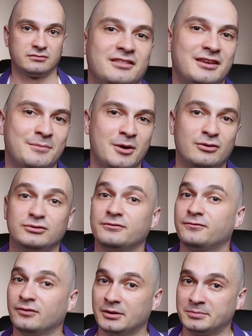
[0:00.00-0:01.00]
The amount of
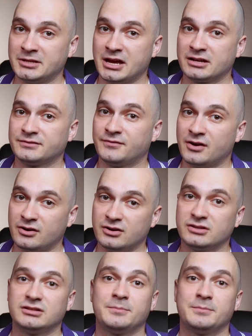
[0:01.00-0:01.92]
flip tax varies